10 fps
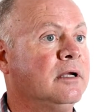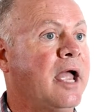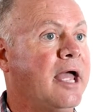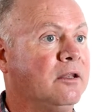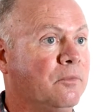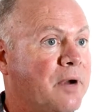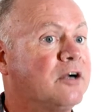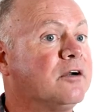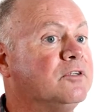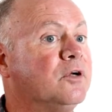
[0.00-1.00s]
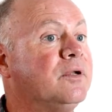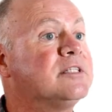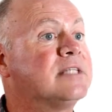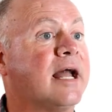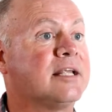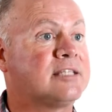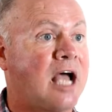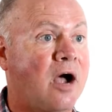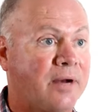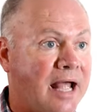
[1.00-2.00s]
and the record of duty status,
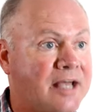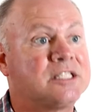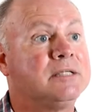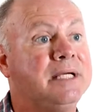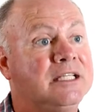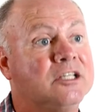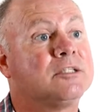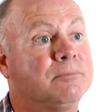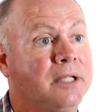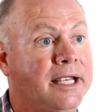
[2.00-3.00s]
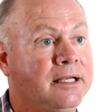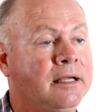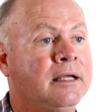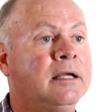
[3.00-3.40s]
how it has to be displayed